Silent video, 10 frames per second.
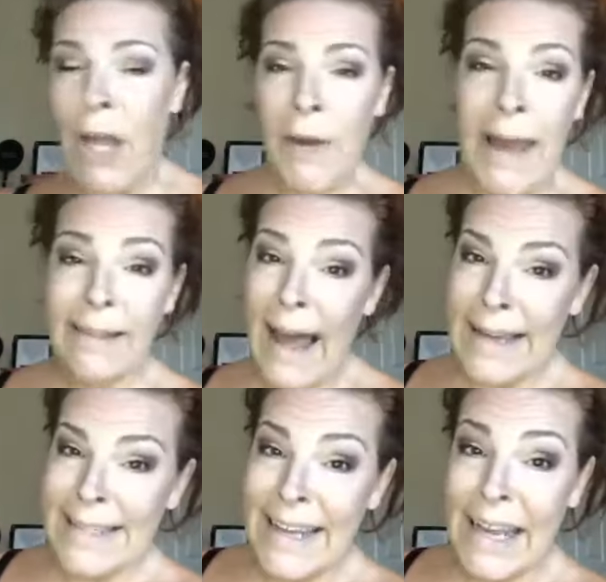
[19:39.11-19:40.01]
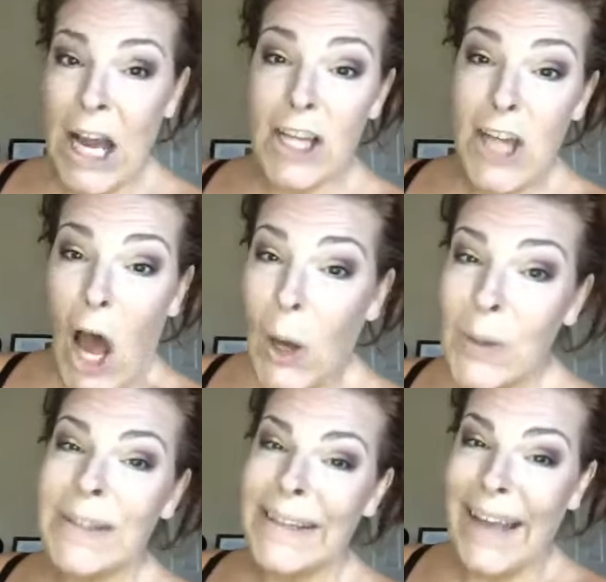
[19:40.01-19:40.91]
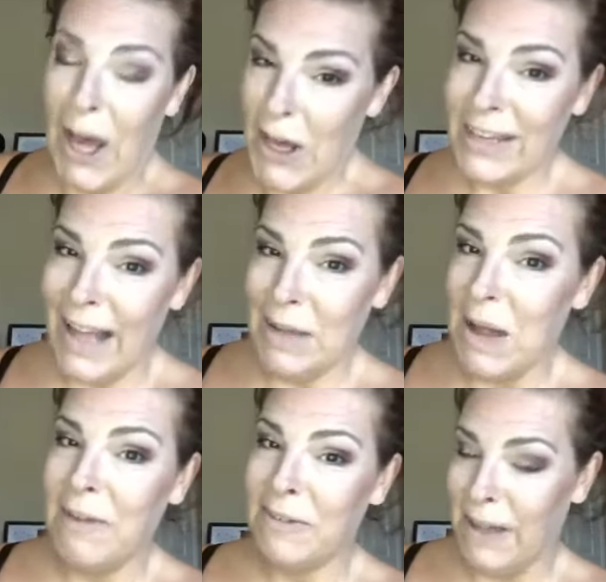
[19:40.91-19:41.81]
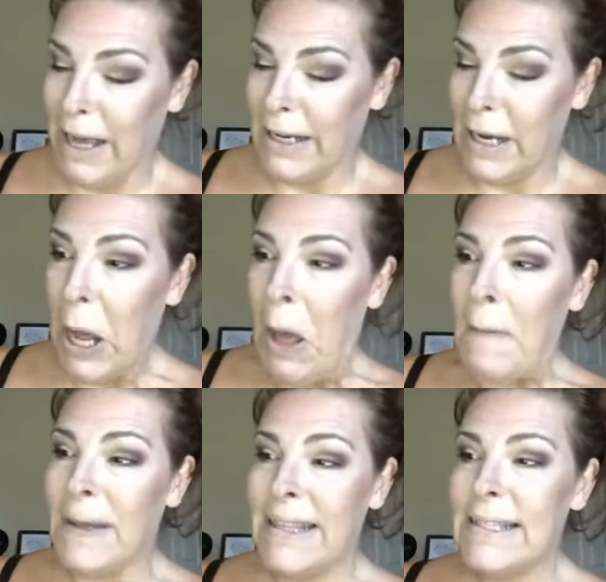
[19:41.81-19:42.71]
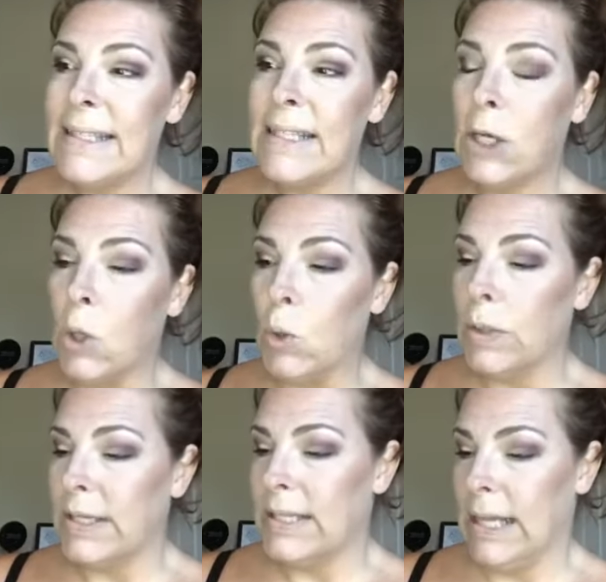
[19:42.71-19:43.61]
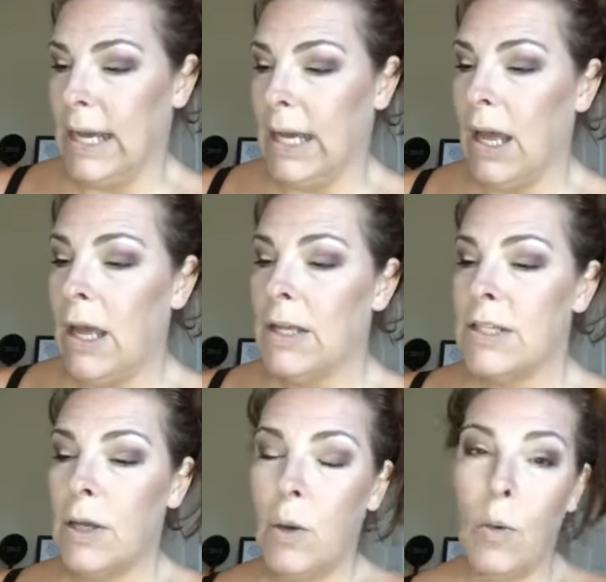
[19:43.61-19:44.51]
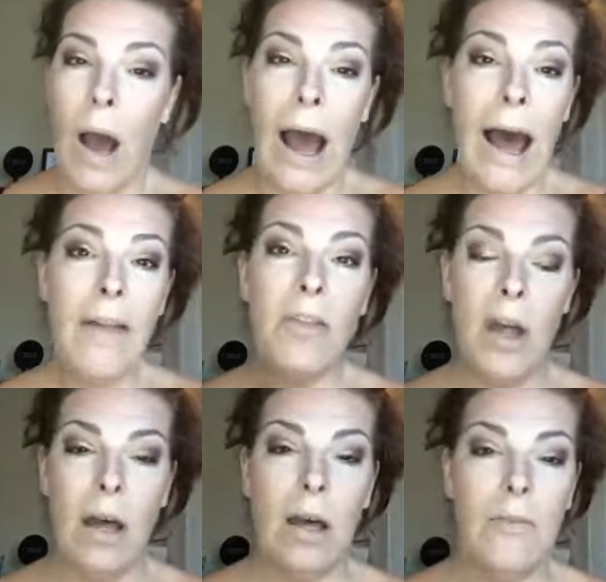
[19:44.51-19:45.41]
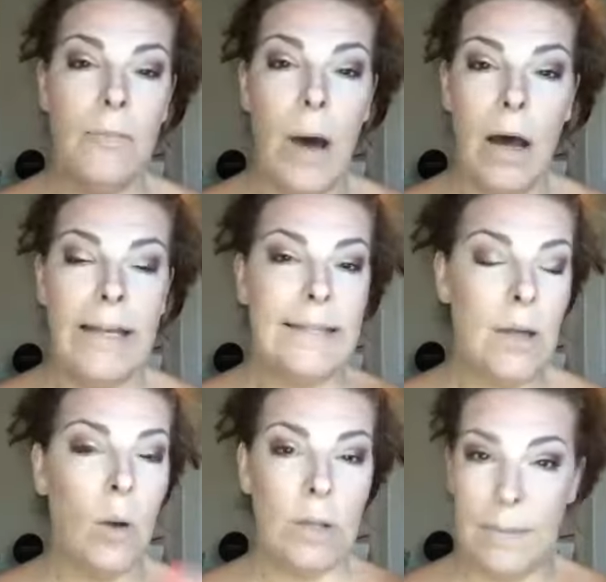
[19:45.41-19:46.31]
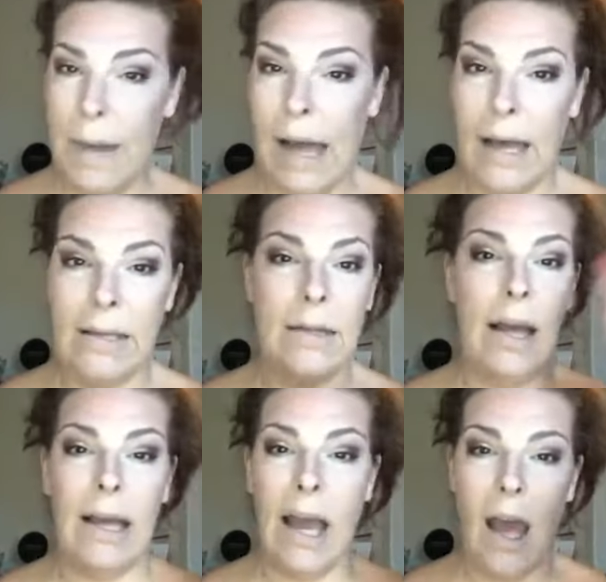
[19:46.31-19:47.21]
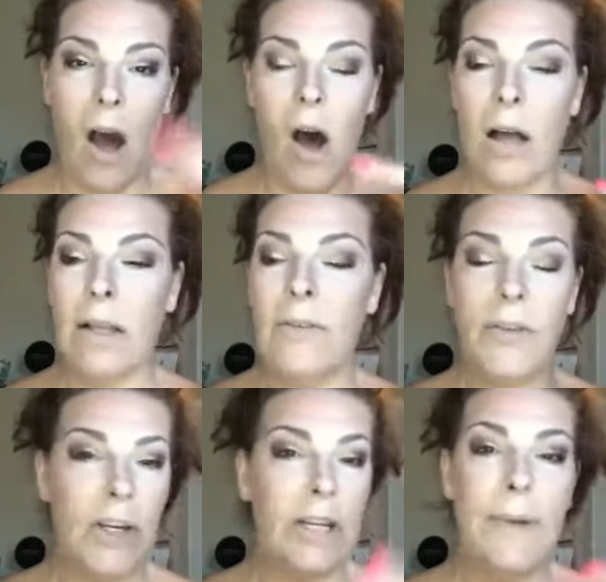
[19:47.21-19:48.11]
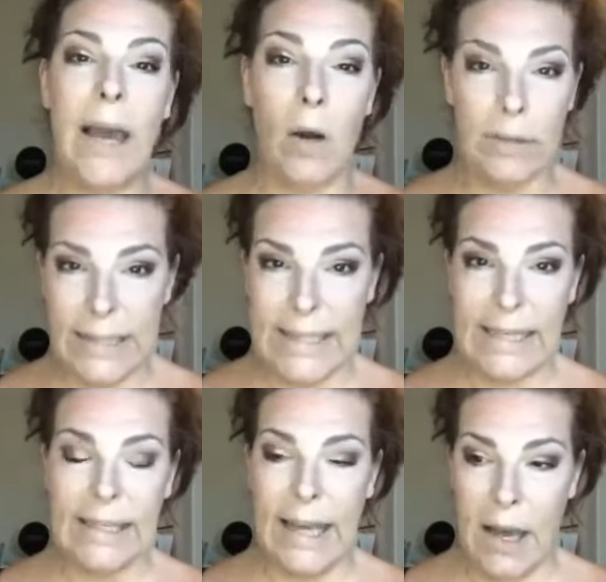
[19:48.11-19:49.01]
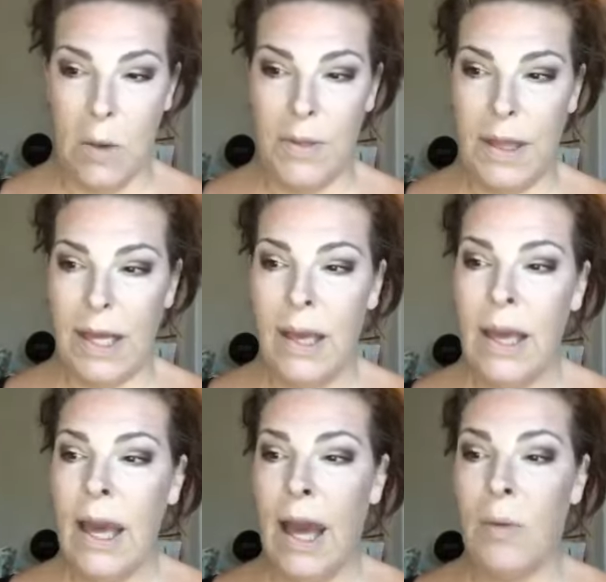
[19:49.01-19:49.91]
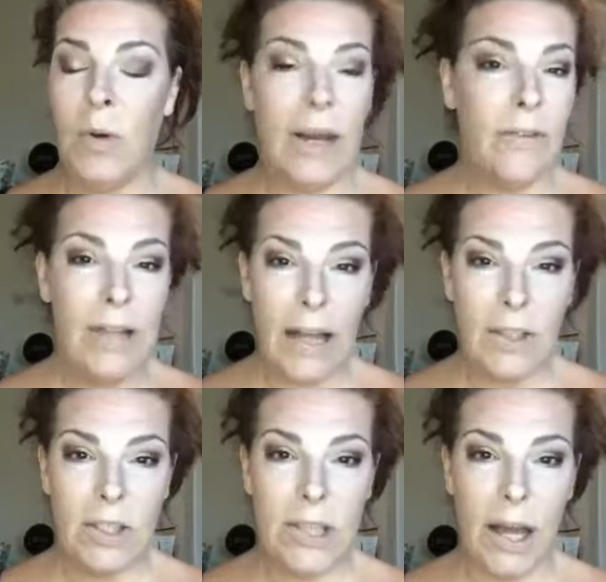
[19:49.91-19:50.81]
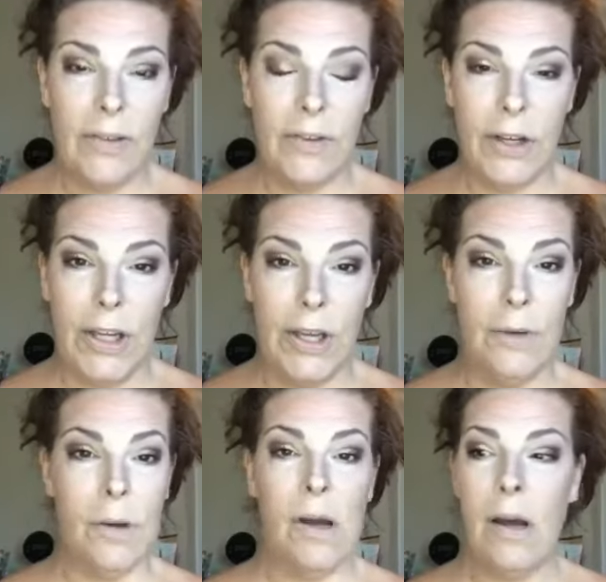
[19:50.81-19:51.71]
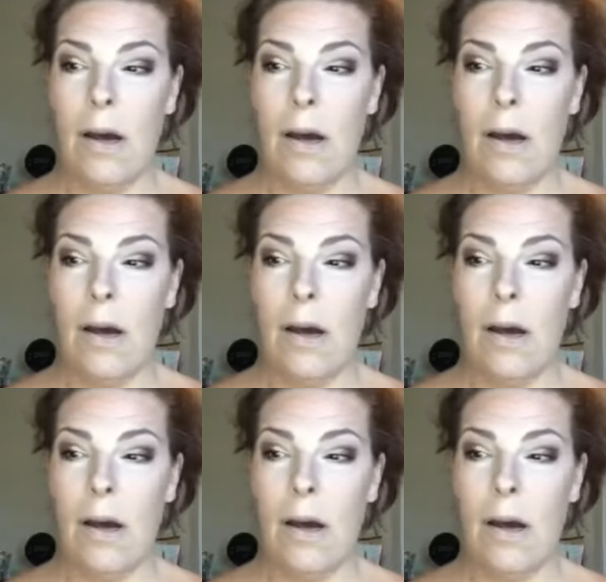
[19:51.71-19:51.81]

Okay, last thing, totally Limelife related, but this is the coolest thing. So I love body, soul, and mind. Like, I love for you to be holistically healthy. And whatever that looks like for you